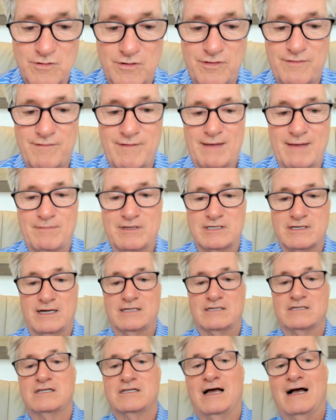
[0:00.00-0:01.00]
of
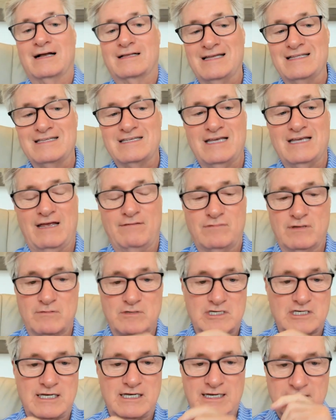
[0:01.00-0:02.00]
Amazon stock. That saved him
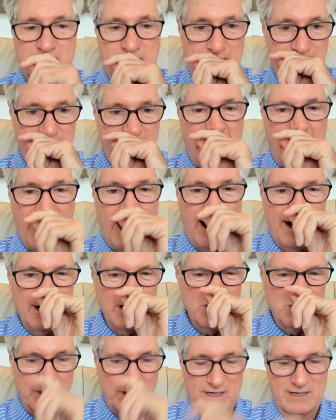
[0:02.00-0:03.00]

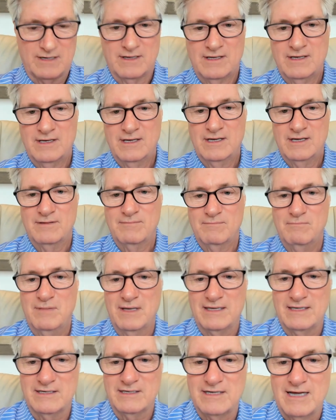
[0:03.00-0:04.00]
$600
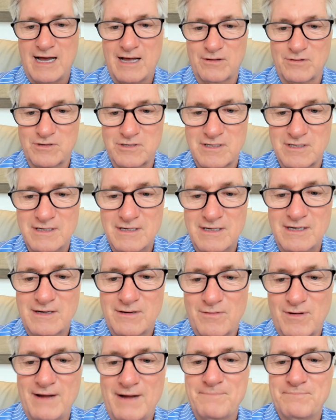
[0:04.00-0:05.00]
million,
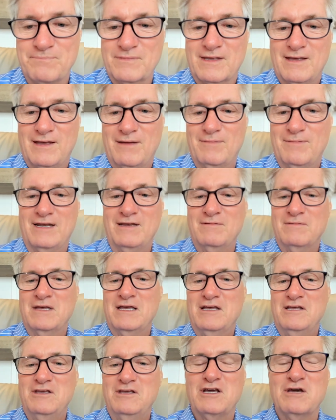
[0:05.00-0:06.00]
right? I mean,
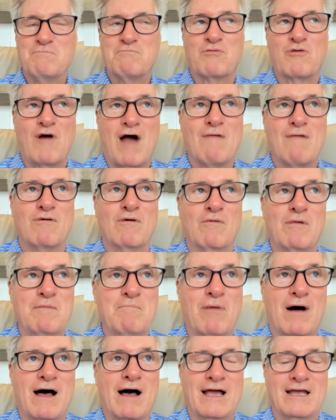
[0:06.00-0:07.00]
you could probably
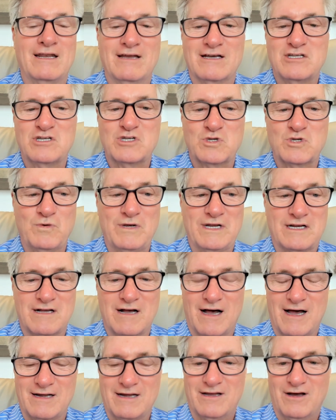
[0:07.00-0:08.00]
buy a nice sweet
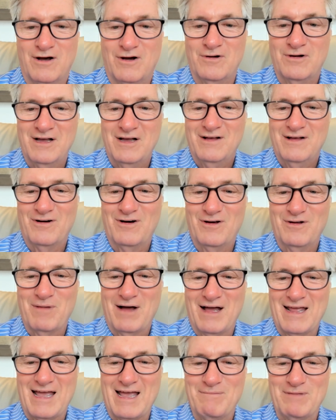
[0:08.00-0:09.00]
condo on
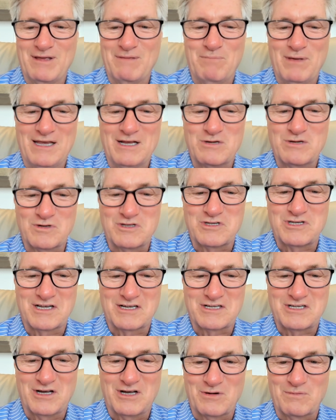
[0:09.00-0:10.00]
Miami Beach with
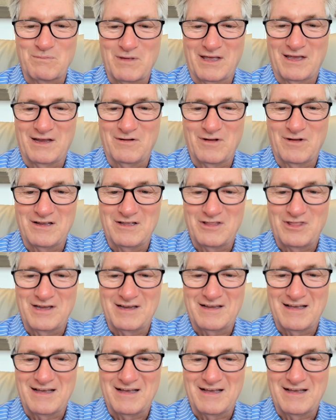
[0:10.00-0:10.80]
$600 million, don't you think,